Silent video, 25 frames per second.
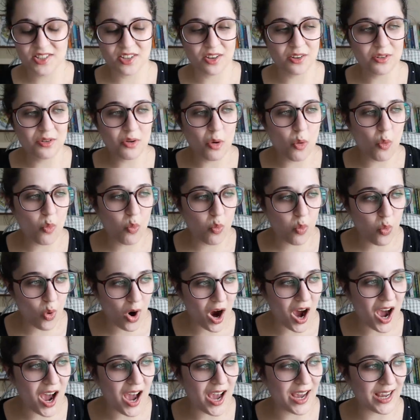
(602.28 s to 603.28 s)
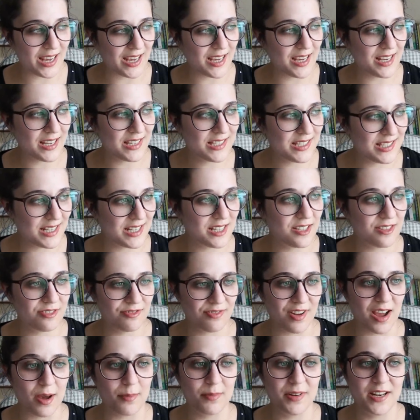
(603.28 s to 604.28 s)
So why did
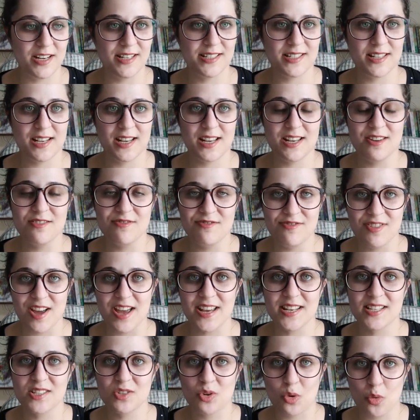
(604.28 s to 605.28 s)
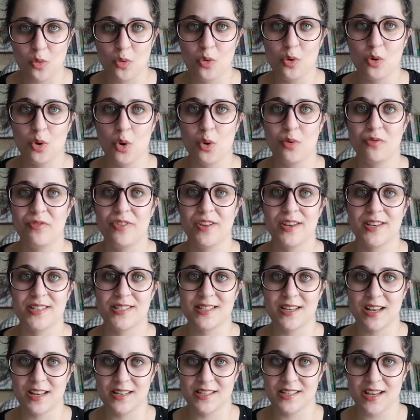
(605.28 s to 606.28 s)
families invest all of
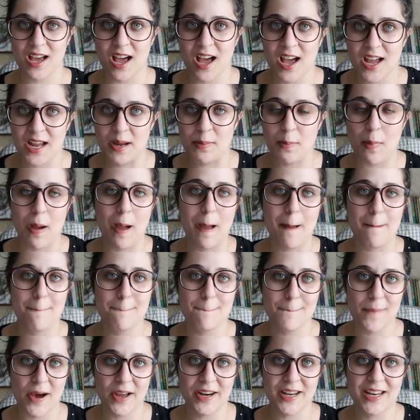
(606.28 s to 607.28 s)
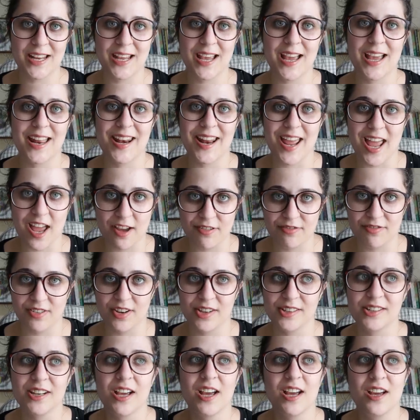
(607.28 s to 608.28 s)
this time, money, and
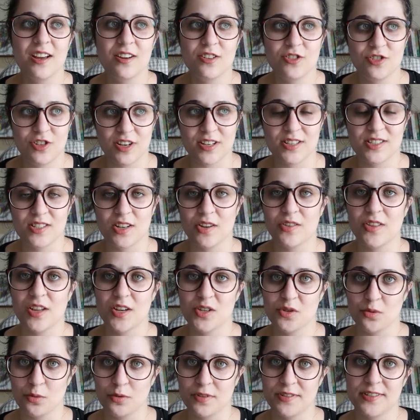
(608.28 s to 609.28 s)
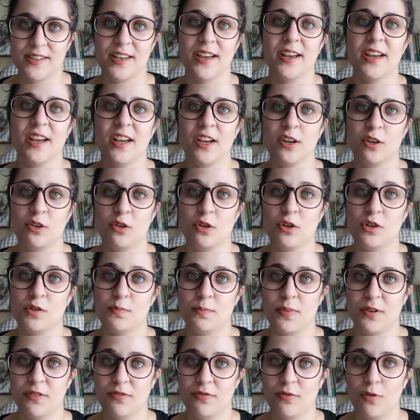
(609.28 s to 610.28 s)
effort just so their daughter
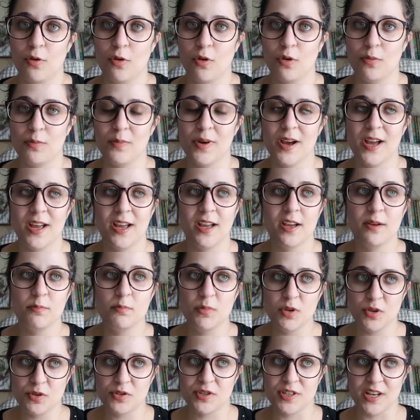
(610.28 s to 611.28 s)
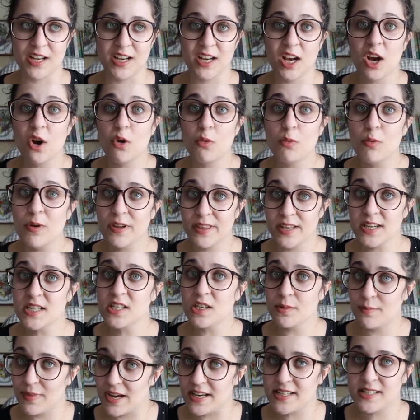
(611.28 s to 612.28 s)
could perform music within
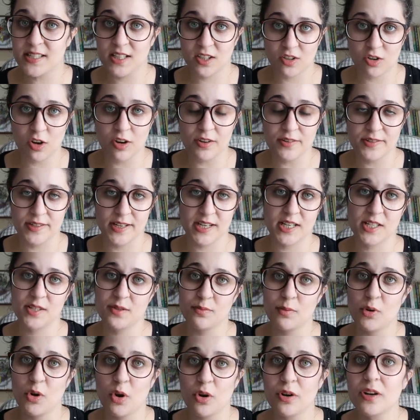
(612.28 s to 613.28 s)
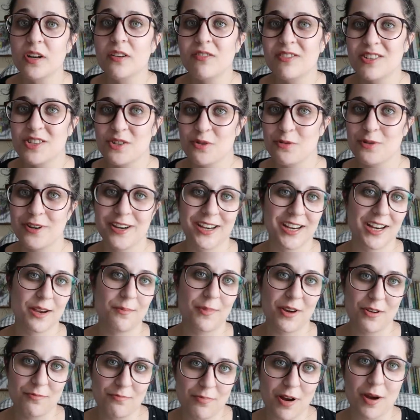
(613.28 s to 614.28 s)
domestic contexts? We're not even talking
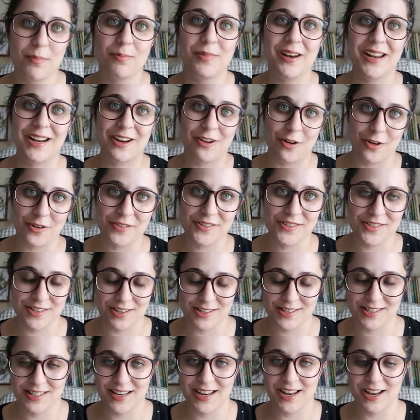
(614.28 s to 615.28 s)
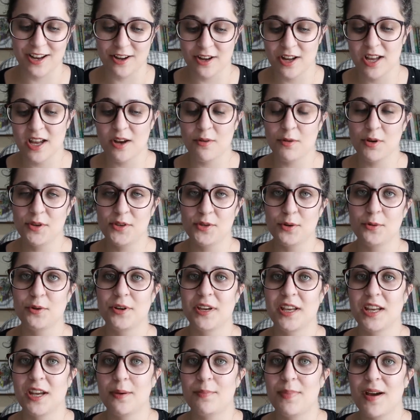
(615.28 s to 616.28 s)
about public concerts here. We're
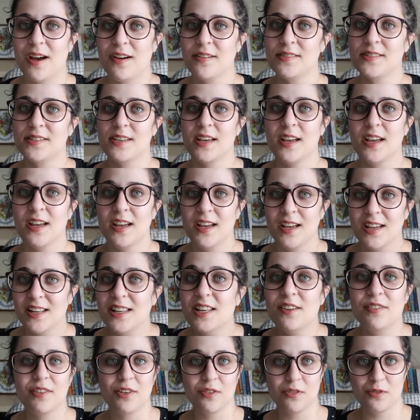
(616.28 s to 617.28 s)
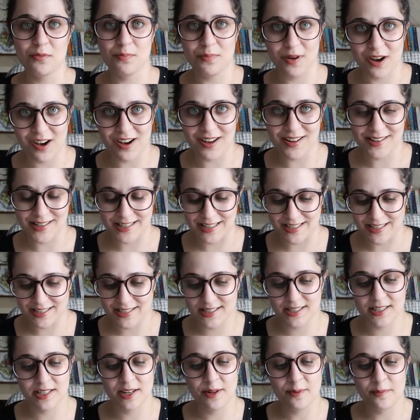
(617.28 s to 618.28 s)
talking about living room
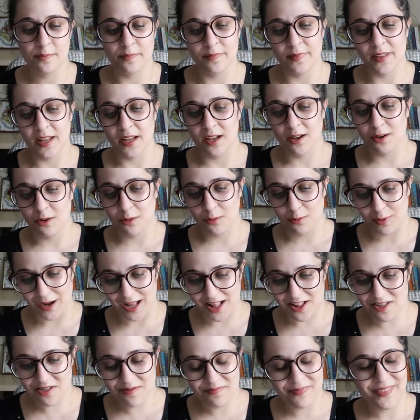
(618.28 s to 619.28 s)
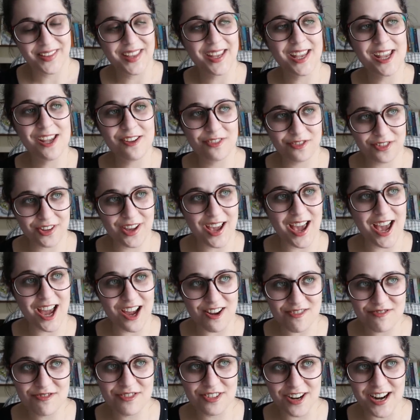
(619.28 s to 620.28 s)
parties. Well, if you
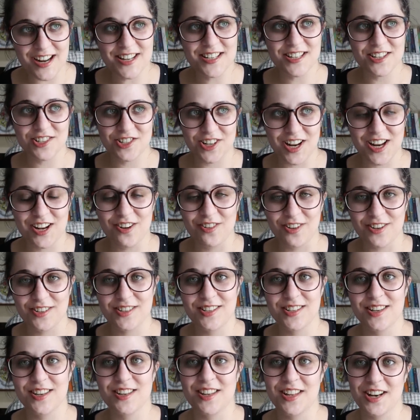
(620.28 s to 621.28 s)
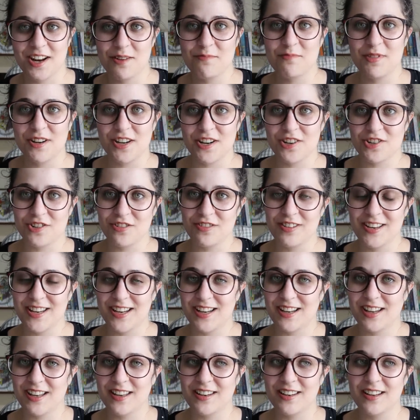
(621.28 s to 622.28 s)
have read Jane Austen, then I'm pretty sure
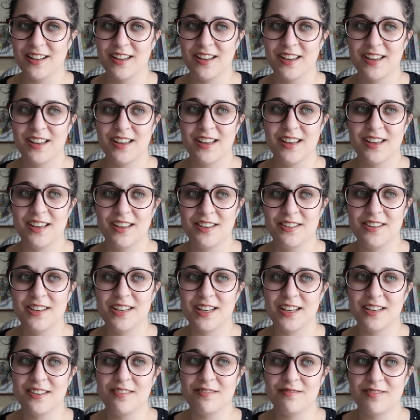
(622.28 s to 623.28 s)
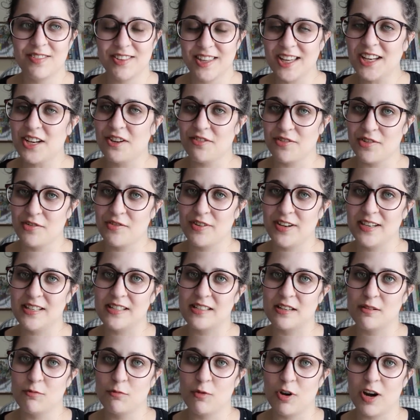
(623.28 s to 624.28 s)
you can think of a
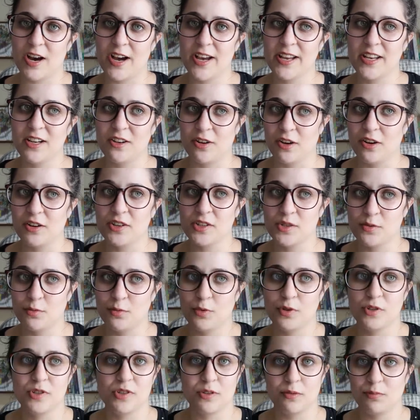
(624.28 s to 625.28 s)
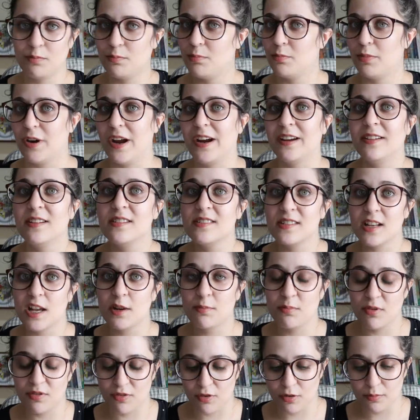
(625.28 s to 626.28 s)
reason why girls would practice
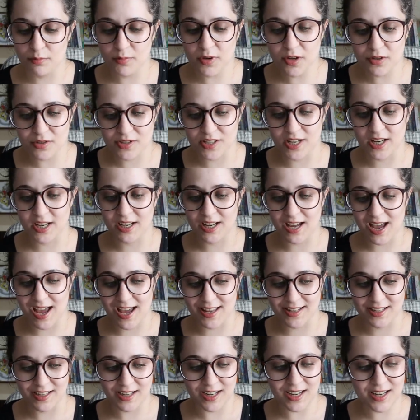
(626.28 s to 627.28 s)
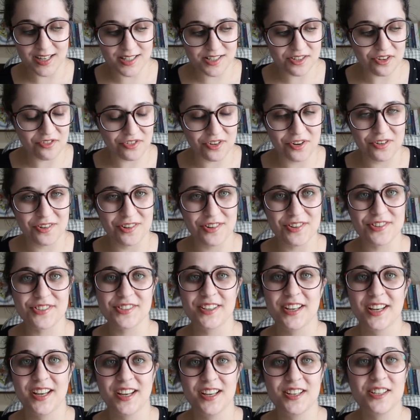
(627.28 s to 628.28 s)
and perform music, and it is, of
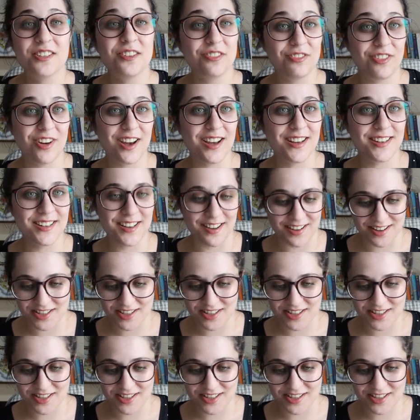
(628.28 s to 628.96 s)
course, to find a